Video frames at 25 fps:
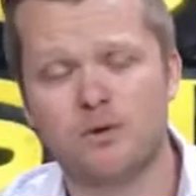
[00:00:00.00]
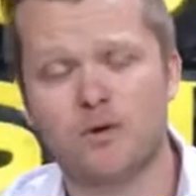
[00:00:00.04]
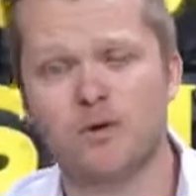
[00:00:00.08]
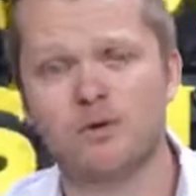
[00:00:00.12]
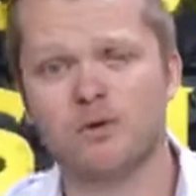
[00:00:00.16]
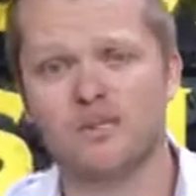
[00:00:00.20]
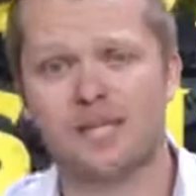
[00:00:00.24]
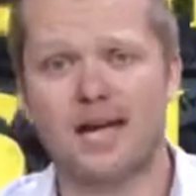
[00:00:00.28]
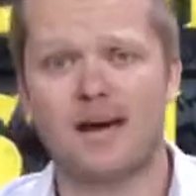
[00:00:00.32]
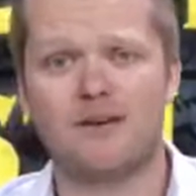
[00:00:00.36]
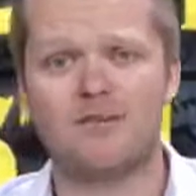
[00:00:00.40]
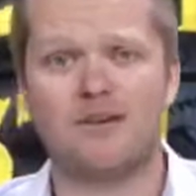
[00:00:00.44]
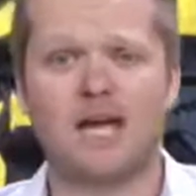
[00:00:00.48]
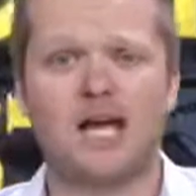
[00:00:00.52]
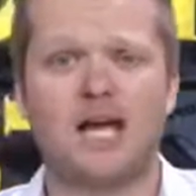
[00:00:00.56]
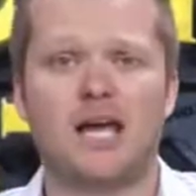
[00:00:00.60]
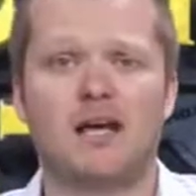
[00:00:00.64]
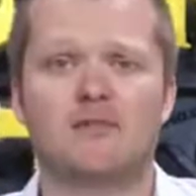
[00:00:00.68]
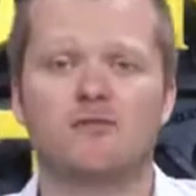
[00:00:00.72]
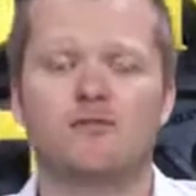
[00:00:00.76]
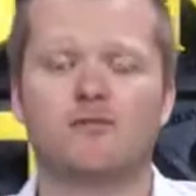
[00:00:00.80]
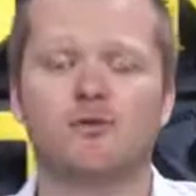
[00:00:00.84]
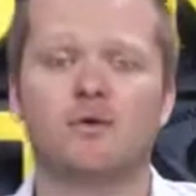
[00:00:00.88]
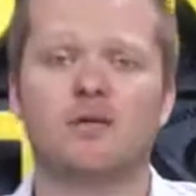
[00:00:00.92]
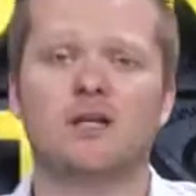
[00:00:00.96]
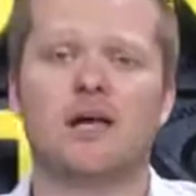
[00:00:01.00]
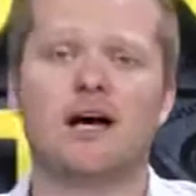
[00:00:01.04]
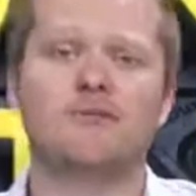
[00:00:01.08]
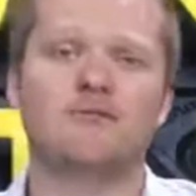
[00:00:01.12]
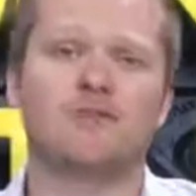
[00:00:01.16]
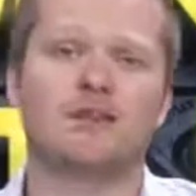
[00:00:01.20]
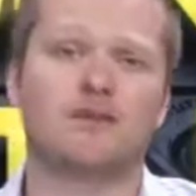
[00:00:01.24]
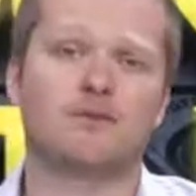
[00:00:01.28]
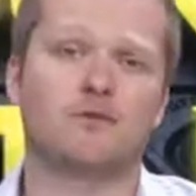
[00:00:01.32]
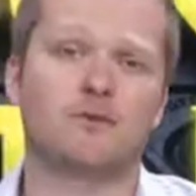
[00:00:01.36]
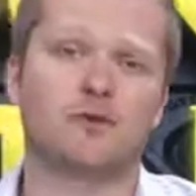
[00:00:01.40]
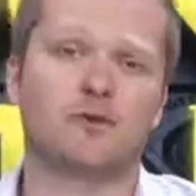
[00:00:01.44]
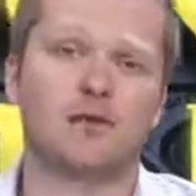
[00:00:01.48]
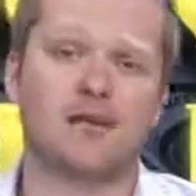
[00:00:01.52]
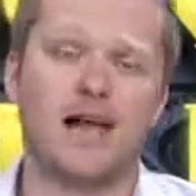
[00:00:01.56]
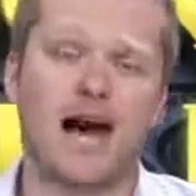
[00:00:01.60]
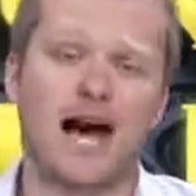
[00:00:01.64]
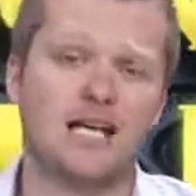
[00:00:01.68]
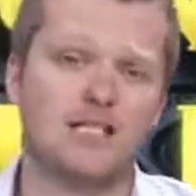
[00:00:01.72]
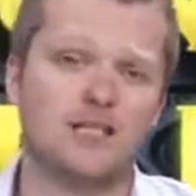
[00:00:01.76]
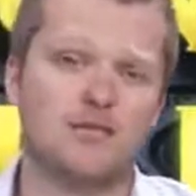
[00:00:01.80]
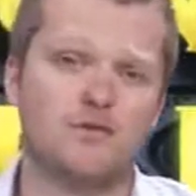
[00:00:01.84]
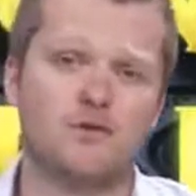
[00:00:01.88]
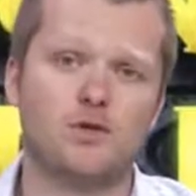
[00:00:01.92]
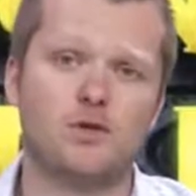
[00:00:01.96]
We only have a handful left, and for the
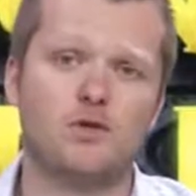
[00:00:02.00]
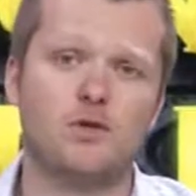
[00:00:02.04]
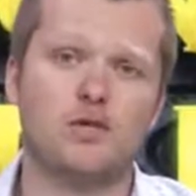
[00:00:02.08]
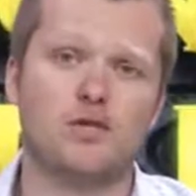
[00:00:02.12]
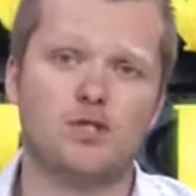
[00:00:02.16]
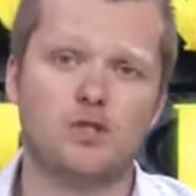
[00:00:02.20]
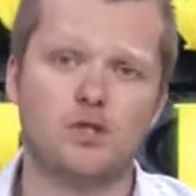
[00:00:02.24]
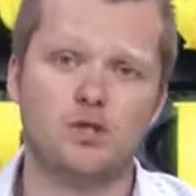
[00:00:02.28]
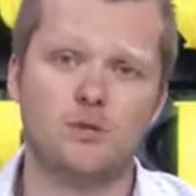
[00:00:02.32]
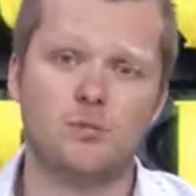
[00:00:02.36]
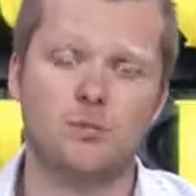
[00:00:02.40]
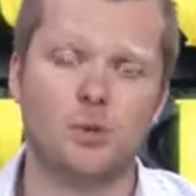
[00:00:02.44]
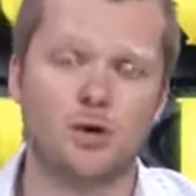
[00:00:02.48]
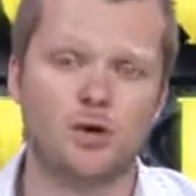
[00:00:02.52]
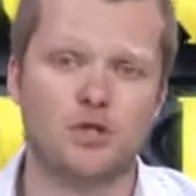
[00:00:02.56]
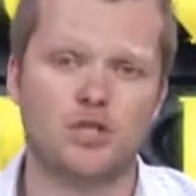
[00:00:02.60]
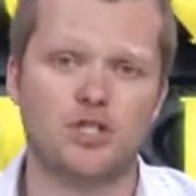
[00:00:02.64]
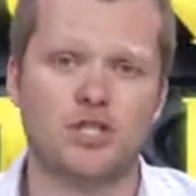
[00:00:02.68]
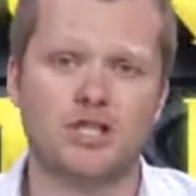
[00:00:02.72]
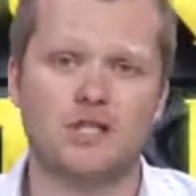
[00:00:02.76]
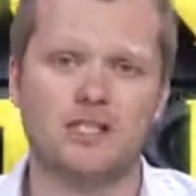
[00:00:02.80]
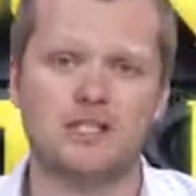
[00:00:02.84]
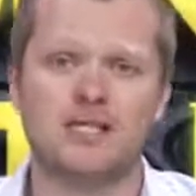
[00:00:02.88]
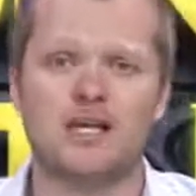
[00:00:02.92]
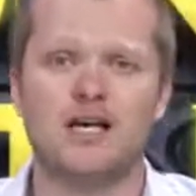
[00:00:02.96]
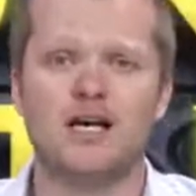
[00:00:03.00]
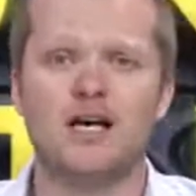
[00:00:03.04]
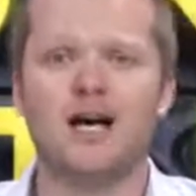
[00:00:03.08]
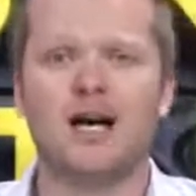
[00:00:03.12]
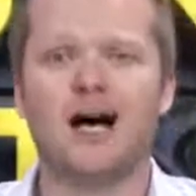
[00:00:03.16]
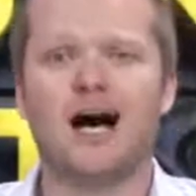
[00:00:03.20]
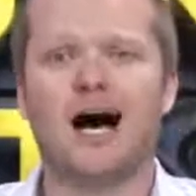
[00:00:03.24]
last few that do purchase,